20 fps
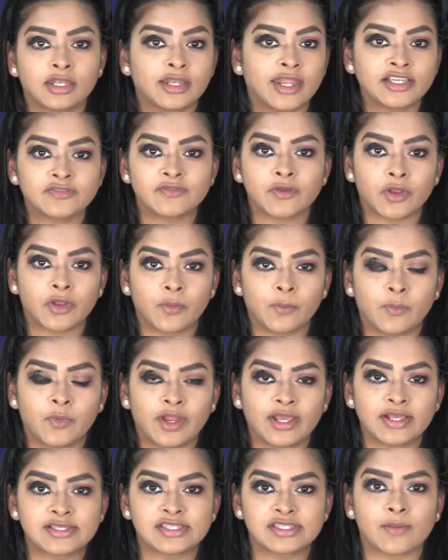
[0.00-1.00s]
Next, we're going to
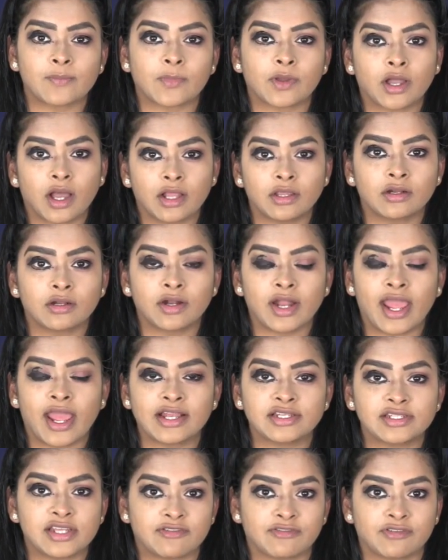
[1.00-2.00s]
bring some color
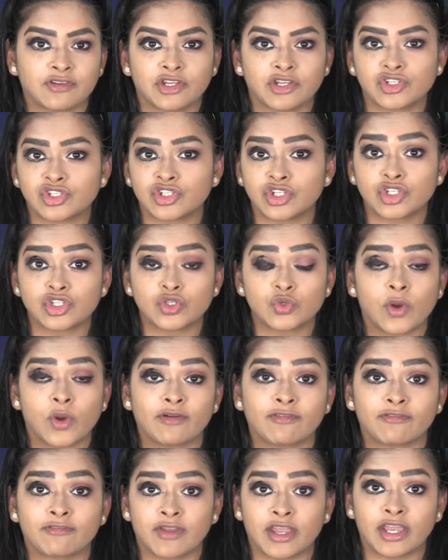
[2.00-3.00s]
and definition to
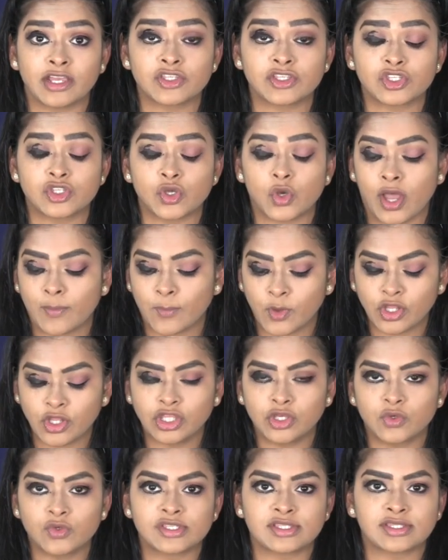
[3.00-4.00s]
our face. So I'm going to
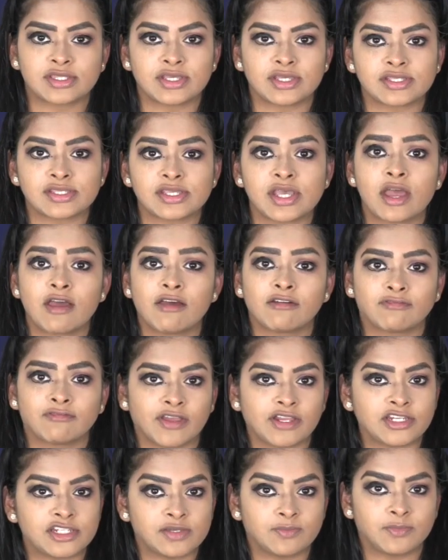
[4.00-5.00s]
use this
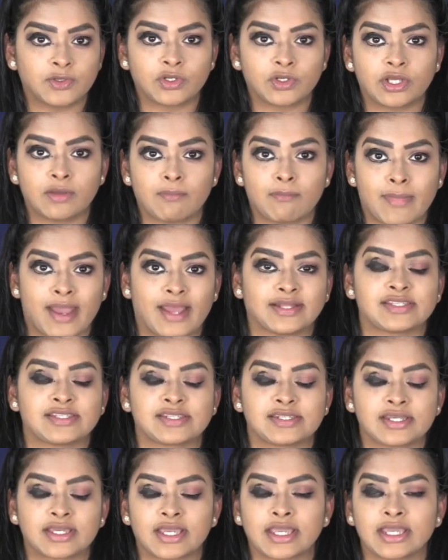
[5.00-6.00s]
Fenty Beauty Matte
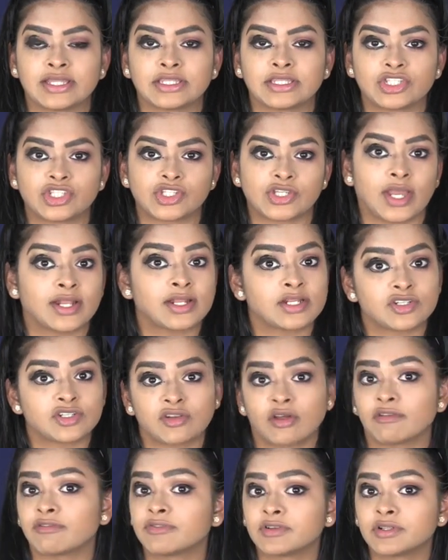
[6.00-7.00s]
Stick in the shade
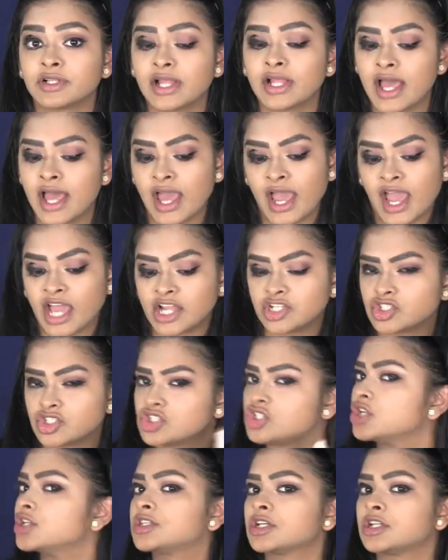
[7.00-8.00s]
Truffle and
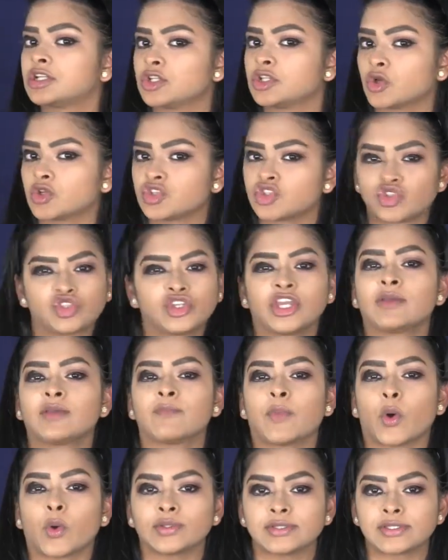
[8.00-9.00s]
chisel those
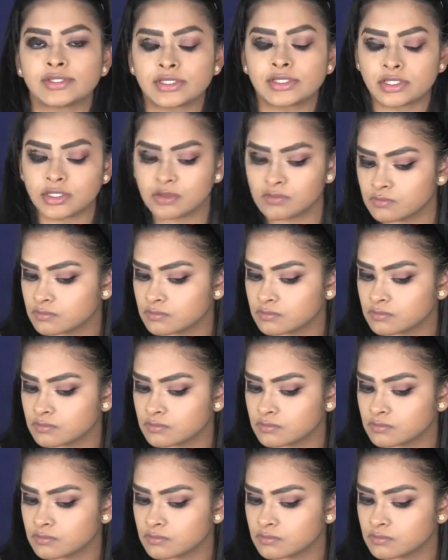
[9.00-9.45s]
cheekbones.